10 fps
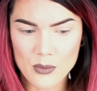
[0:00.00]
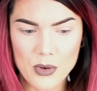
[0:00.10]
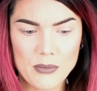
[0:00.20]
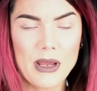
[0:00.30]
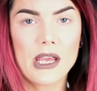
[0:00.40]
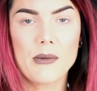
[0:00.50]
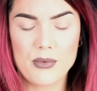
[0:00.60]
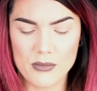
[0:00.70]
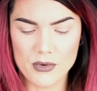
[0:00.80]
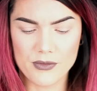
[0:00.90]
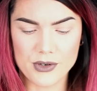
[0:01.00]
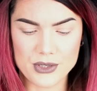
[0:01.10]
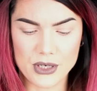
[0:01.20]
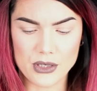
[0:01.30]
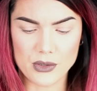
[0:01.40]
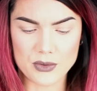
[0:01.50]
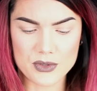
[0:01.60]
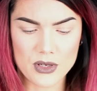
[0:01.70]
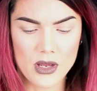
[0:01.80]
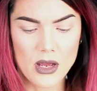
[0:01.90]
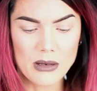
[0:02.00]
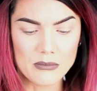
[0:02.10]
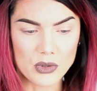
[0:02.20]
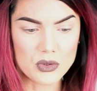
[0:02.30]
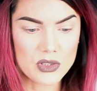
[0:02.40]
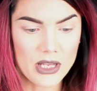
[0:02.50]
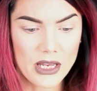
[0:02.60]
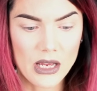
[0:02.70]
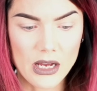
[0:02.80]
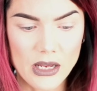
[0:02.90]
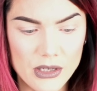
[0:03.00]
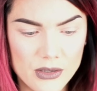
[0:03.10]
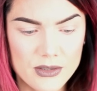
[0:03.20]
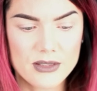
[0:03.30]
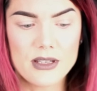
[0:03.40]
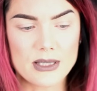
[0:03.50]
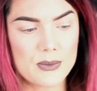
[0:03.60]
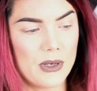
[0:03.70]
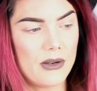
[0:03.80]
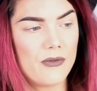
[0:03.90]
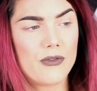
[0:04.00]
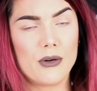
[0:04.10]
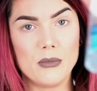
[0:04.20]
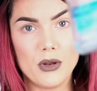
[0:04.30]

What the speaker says: What makeup remover do you use? Mostly I use this one from